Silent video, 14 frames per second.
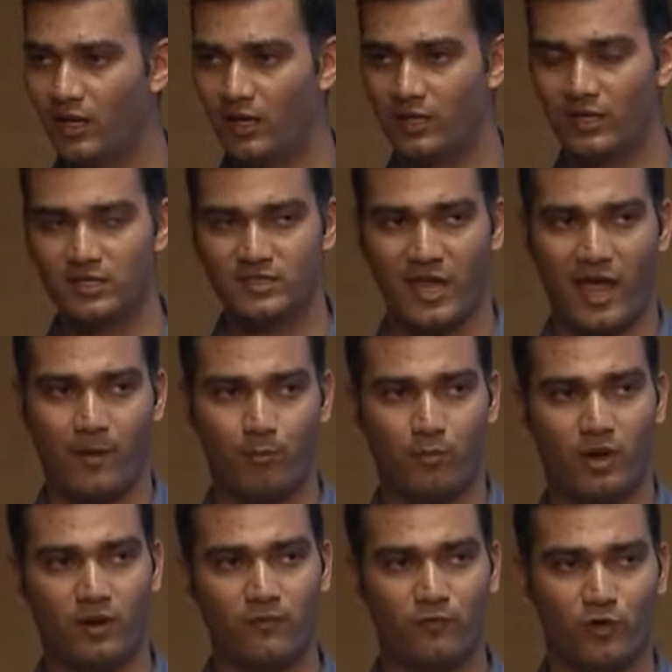and these
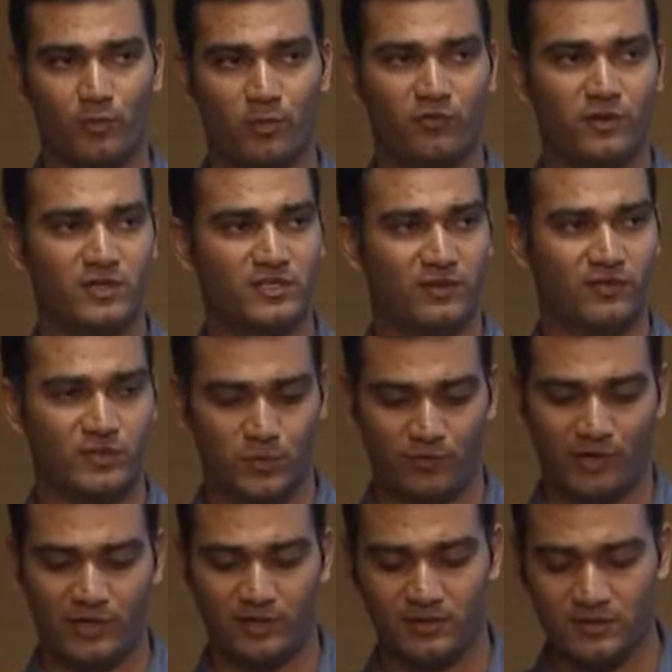app come from different service
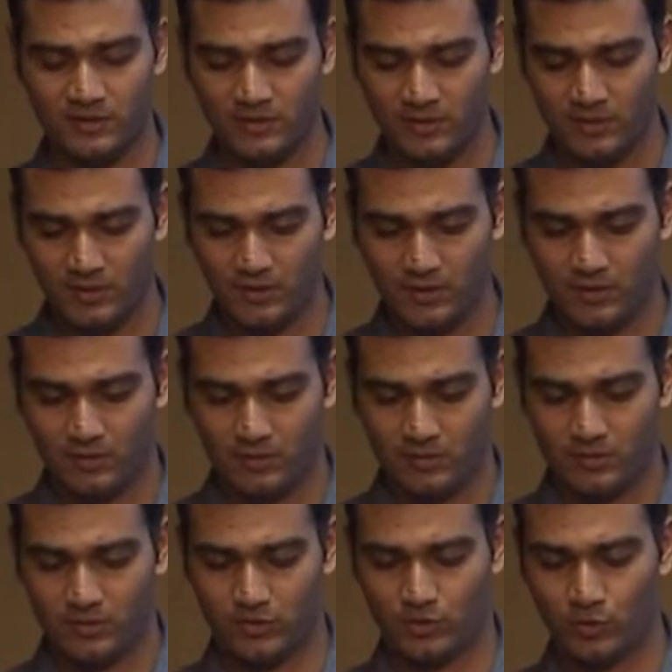providers.
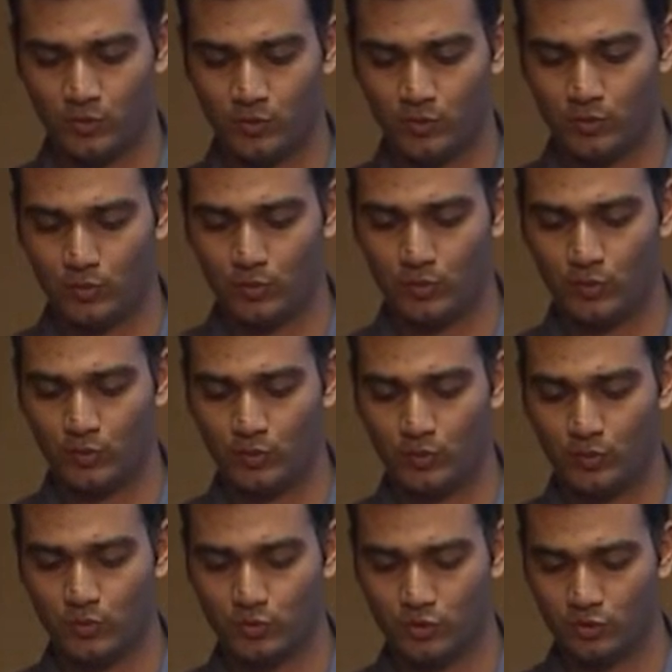So
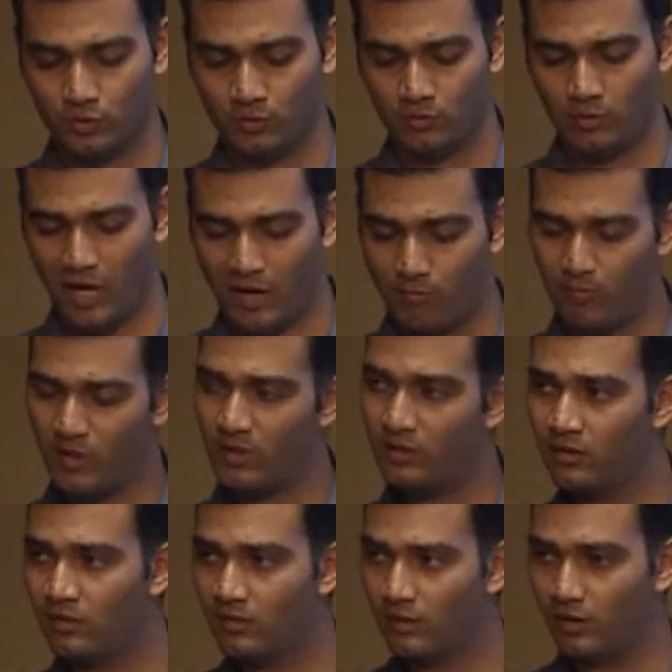
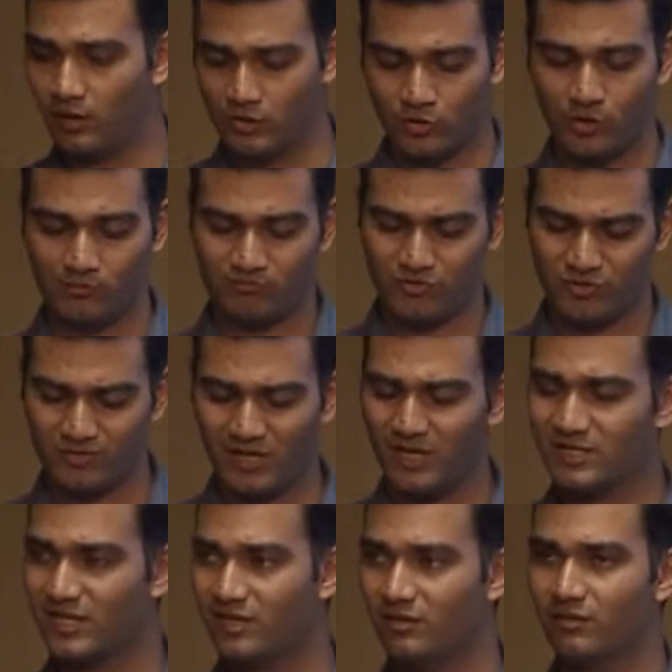admin, so
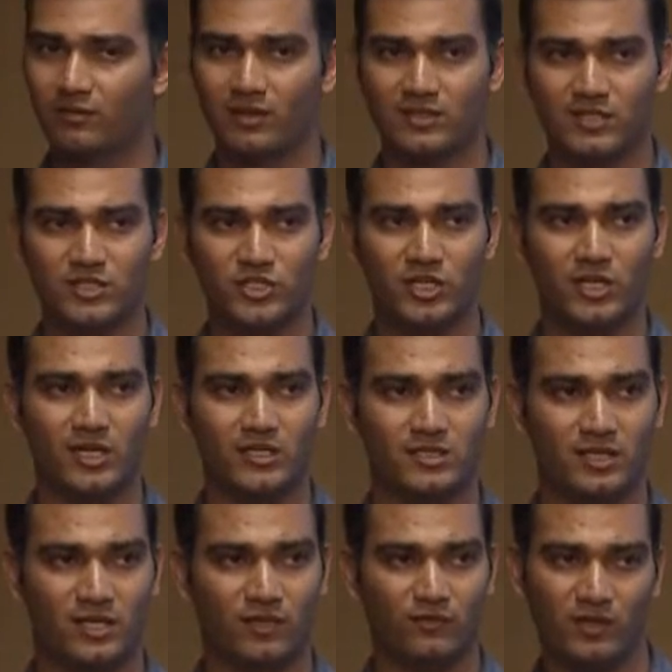single sign-on essentially is
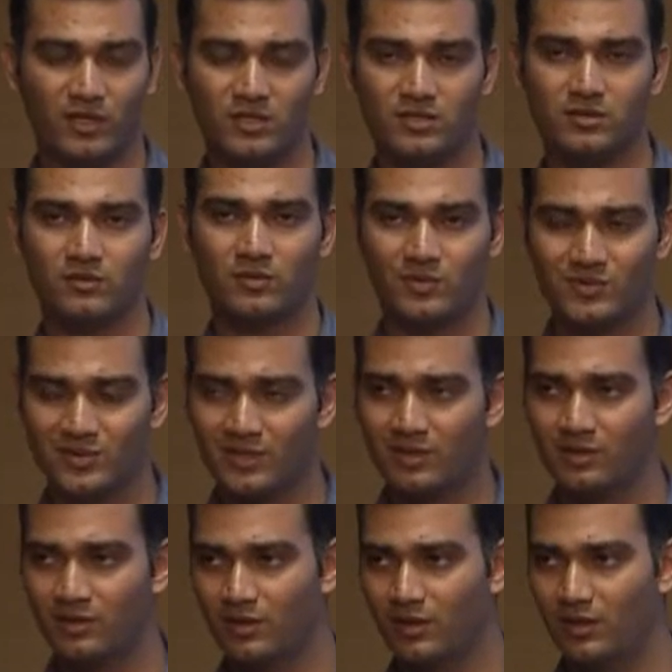a convenience to
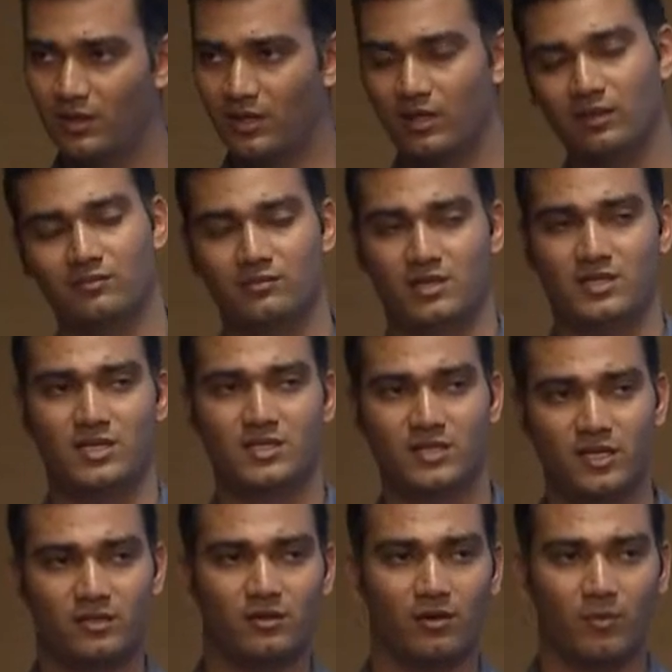user. He just
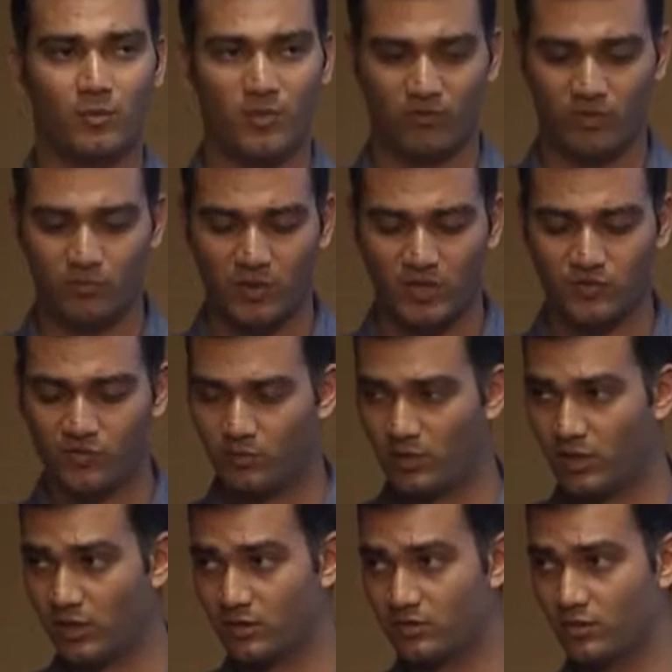need to remember one password,
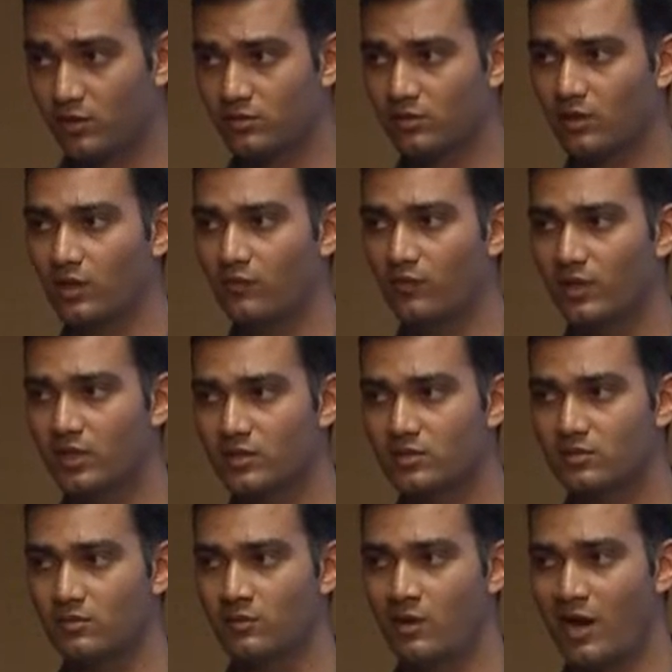but it's also a convenience
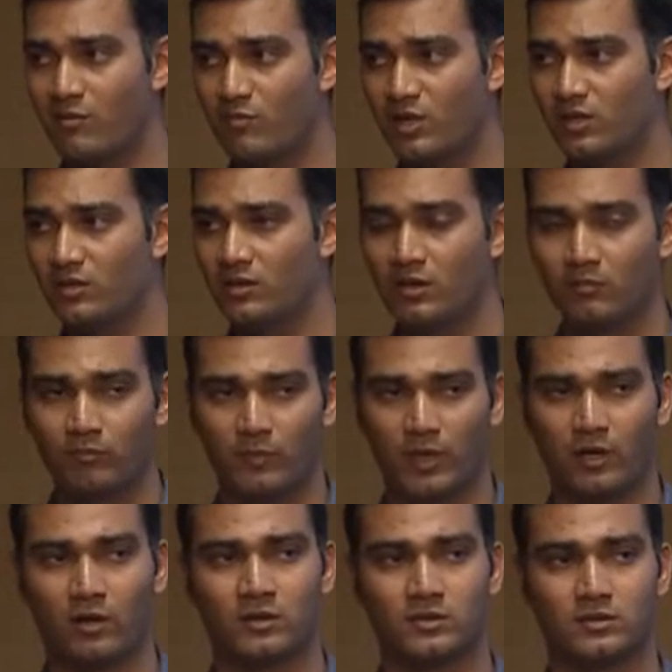to admin
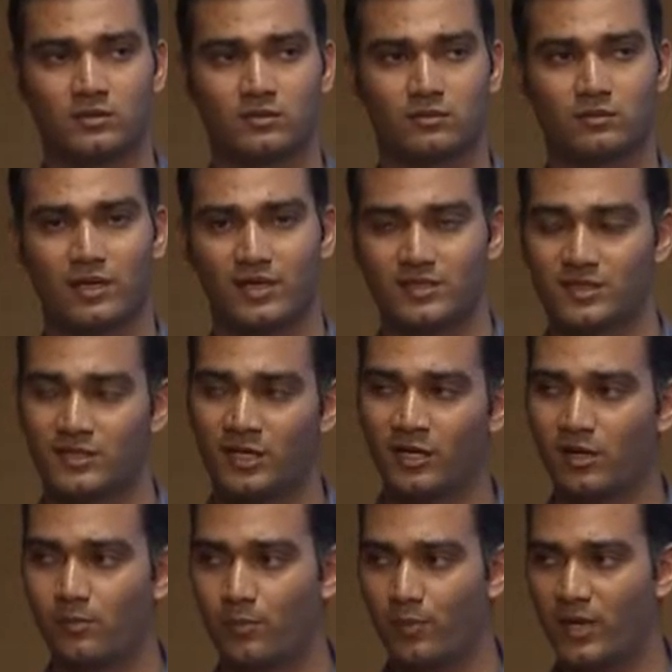because there is a
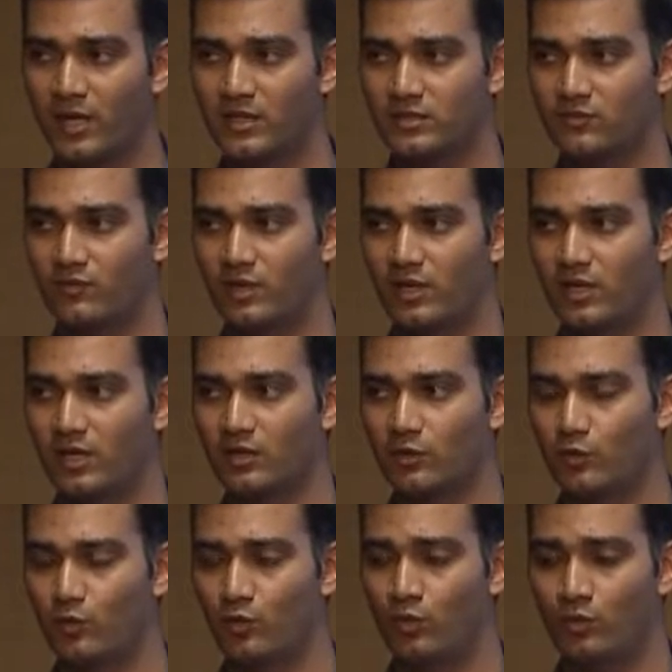central place where he can
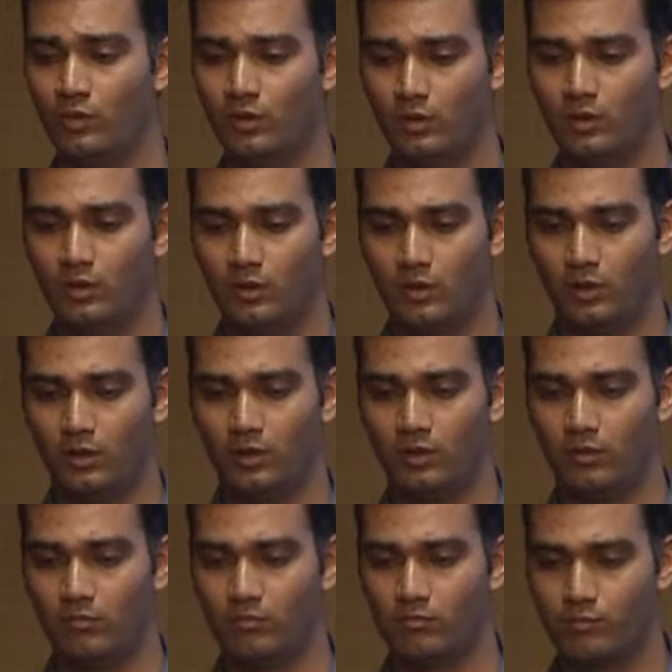go
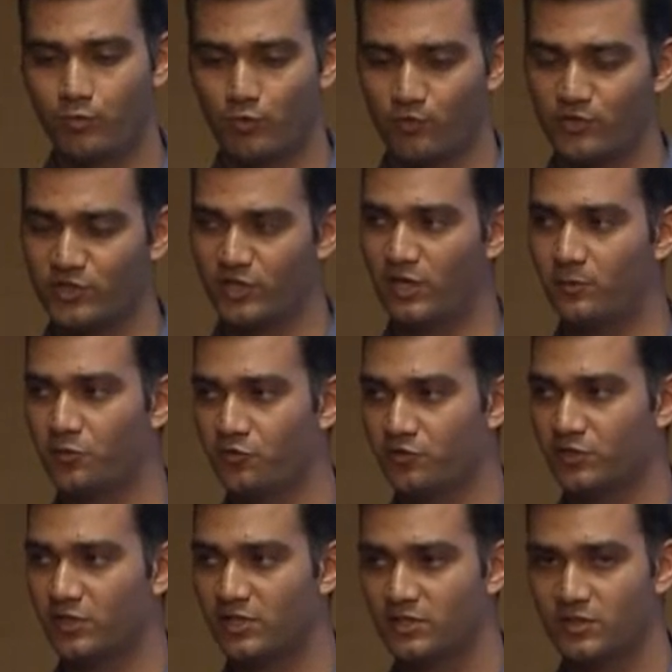provision,
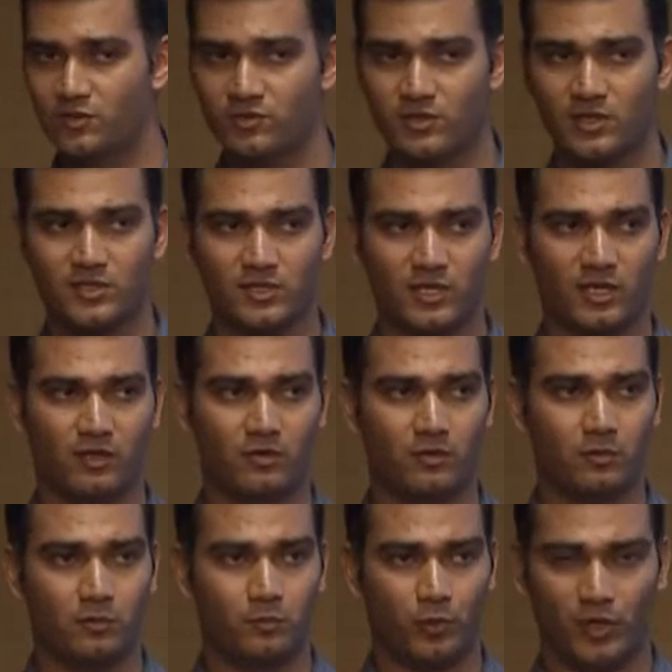deprovision these users, can
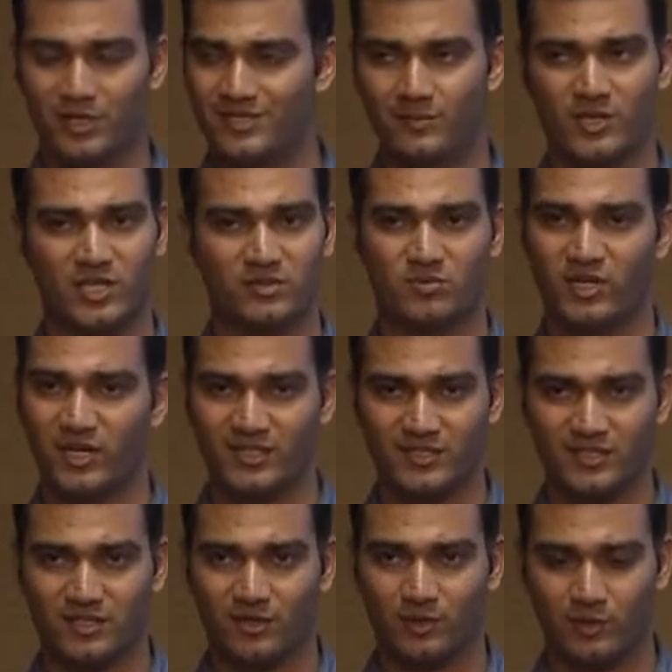do policy management,
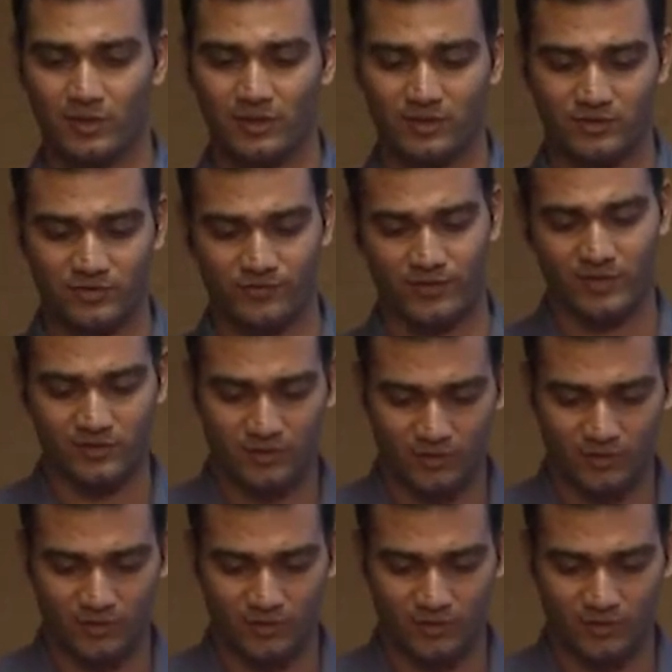access control, and things of that